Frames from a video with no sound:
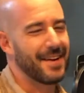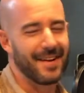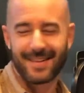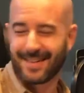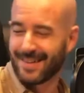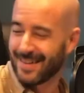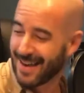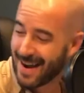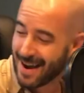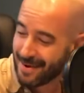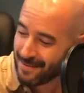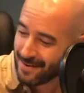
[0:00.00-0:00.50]
could
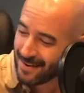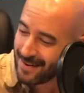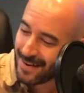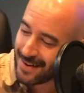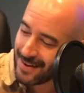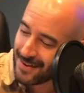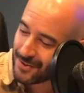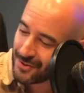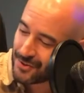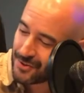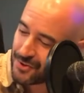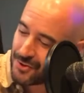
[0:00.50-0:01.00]
happen
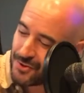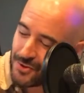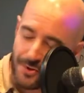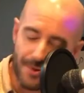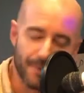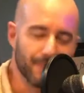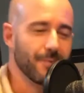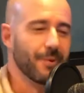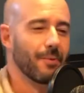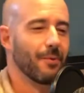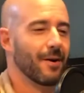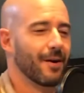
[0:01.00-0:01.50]
as soon
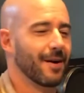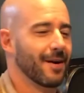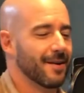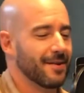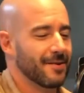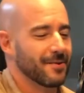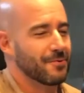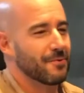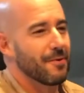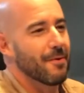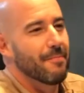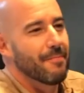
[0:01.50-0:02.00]
as we walk out of
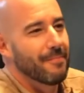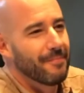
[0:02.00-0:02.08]
this room.